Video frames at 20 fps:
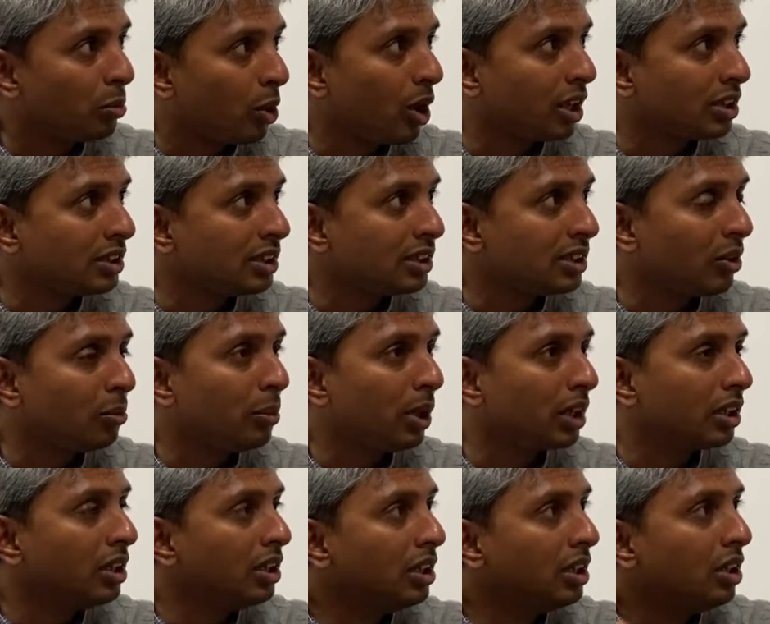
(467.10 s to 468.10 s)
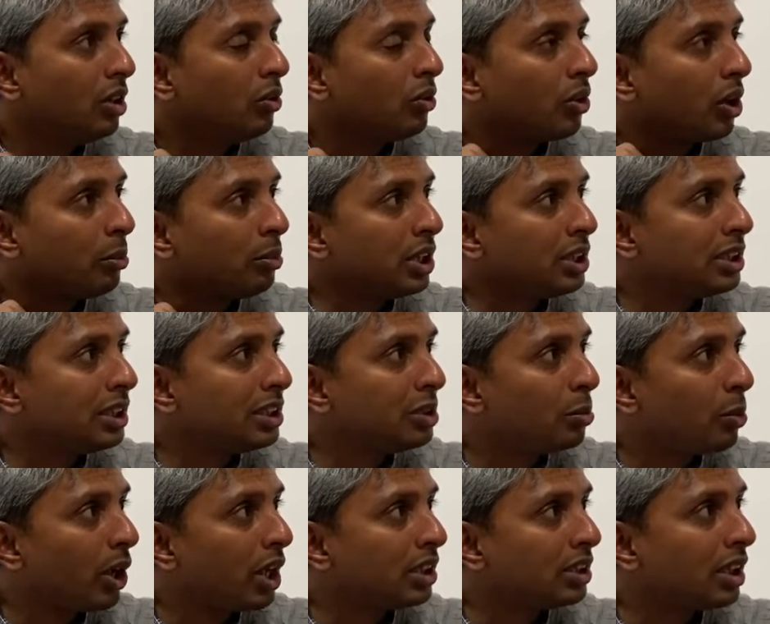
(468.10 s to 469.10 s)
Products itself. But from this
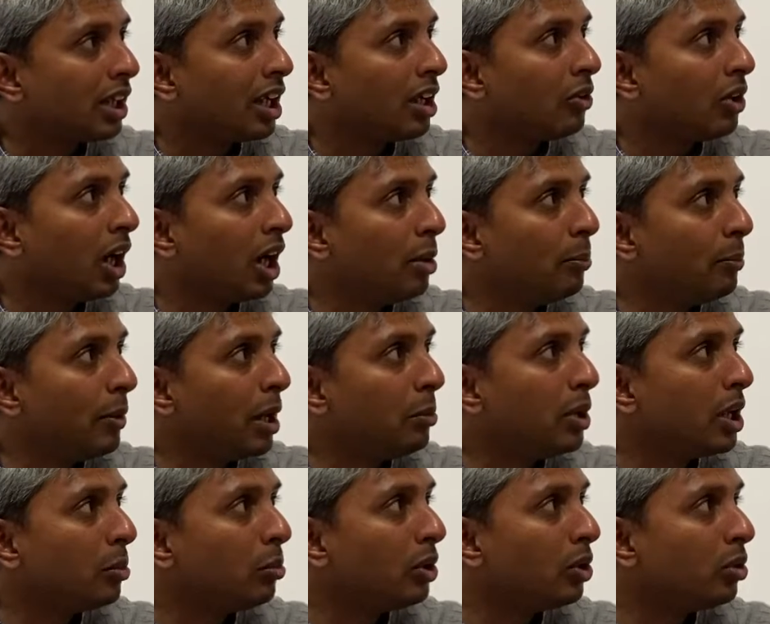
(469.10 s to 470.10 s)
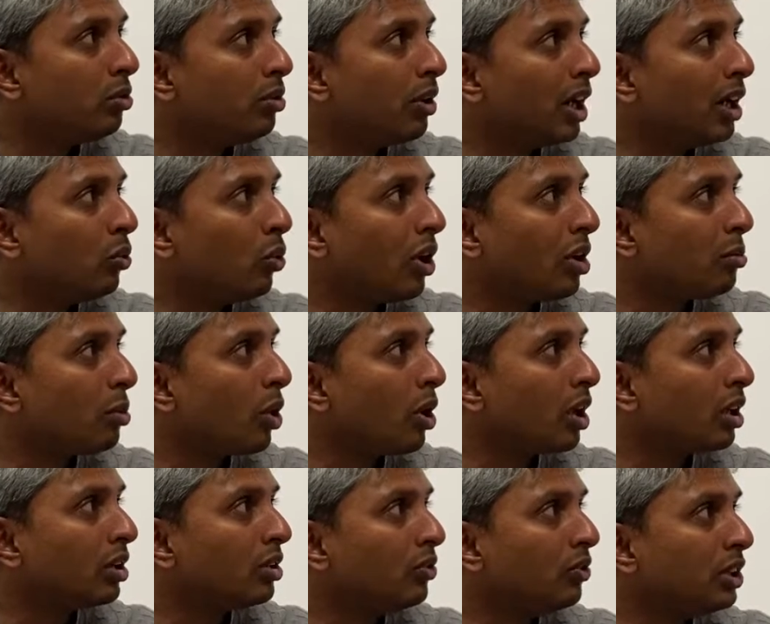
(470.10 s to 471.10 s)
inspiration, I may be able to find one
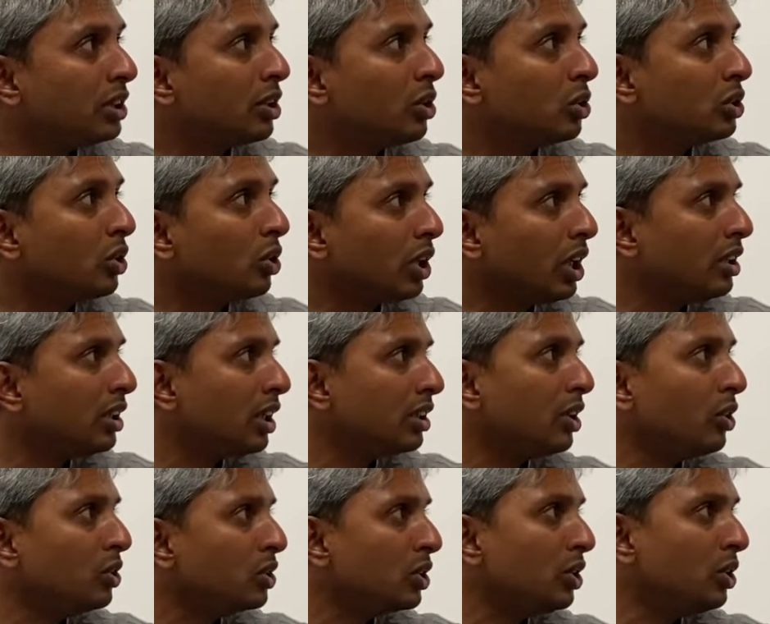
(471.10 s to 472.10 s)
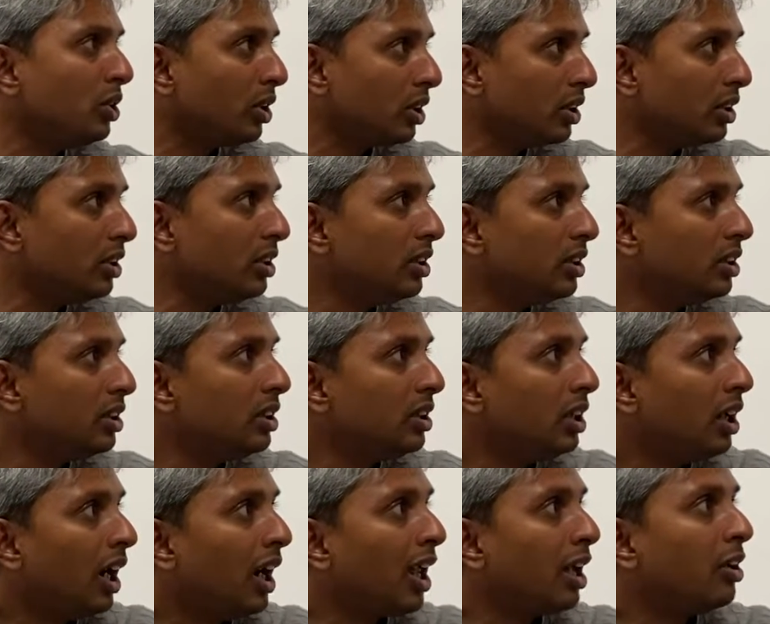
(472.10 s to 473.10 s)
product which looks okay. That looks good.
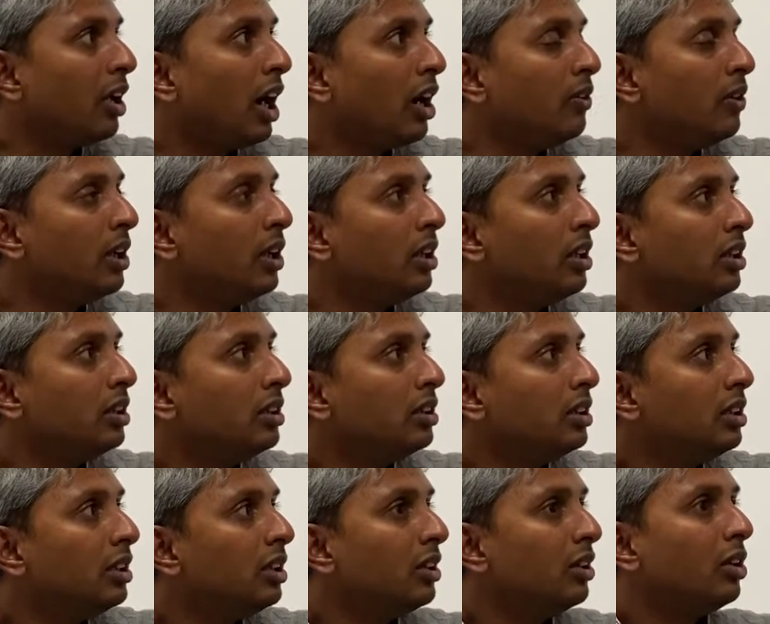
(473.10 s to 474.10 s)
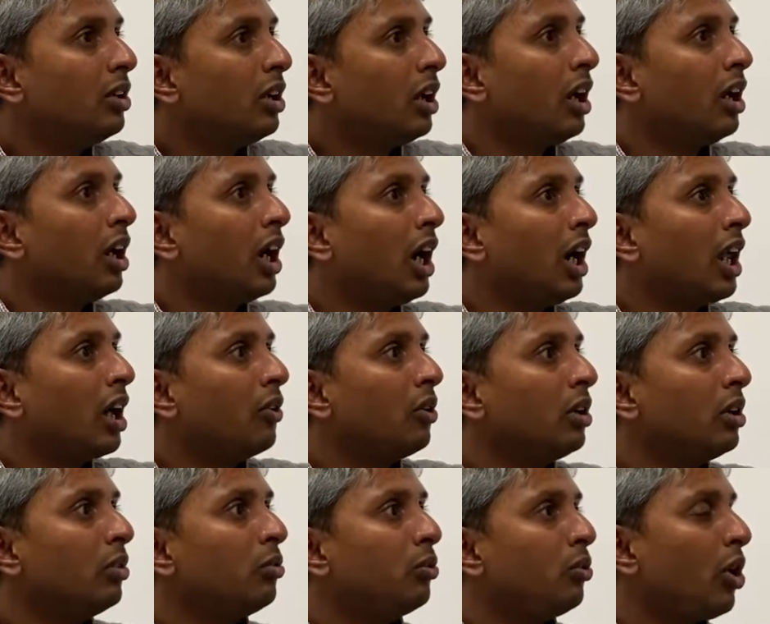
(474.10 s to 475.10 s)
And I
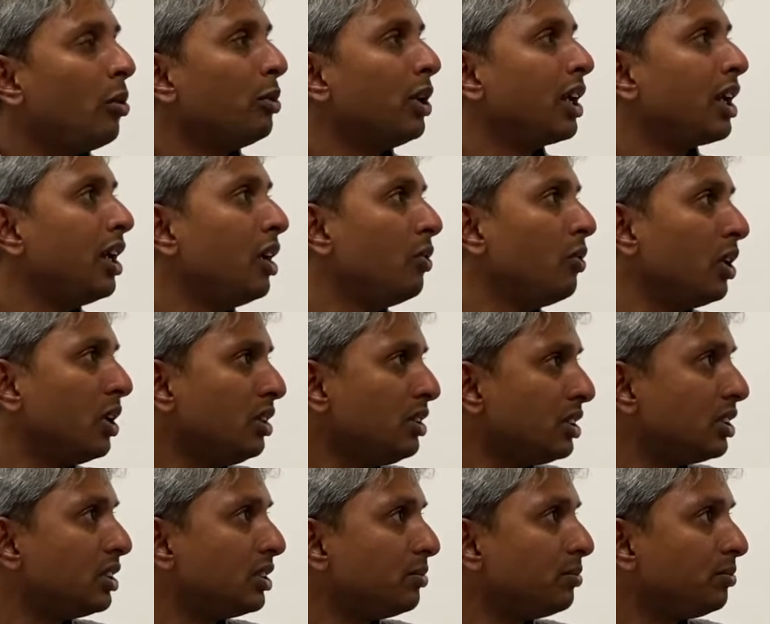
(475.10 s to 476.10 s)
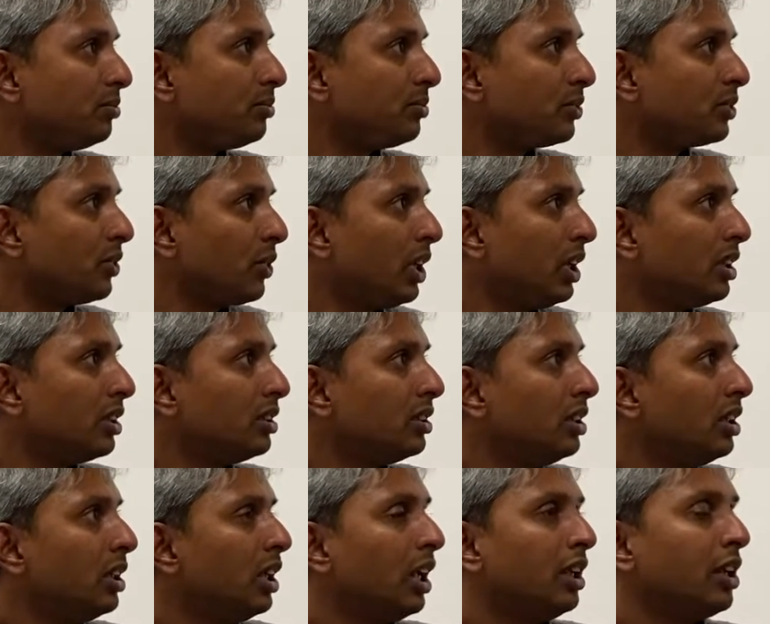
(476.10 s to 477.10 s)
will form the keywords, right?
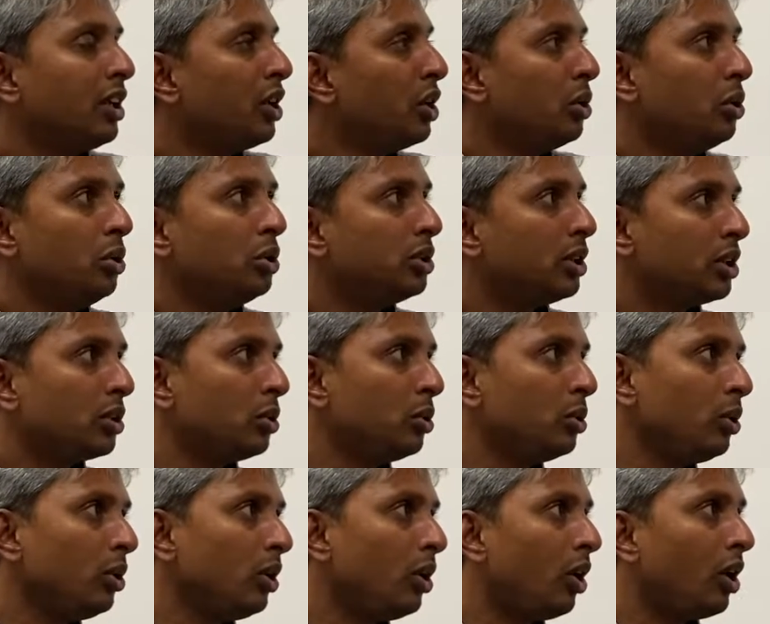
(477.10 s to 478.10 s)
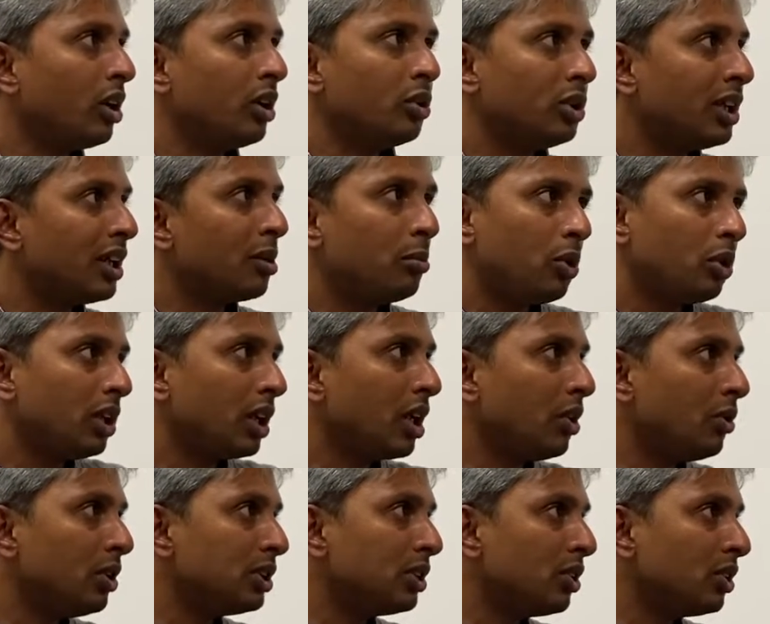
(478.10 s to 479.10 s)
Either you use a tool or you think about the
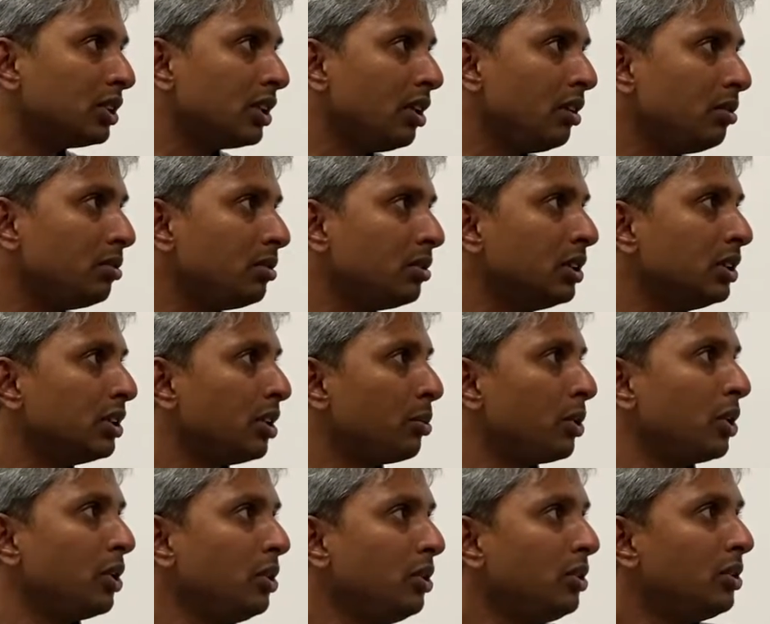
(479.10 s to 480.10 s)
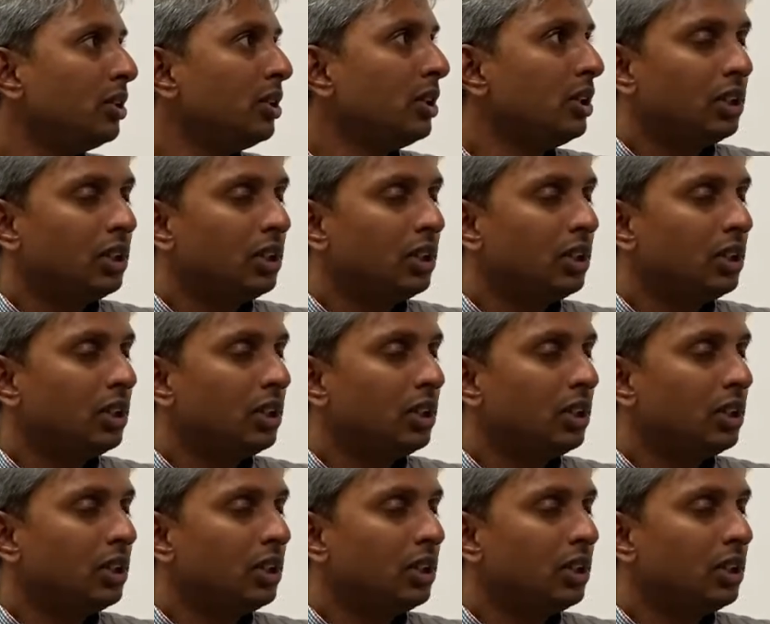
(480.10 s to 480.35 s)
keywords yourself. It's up to you.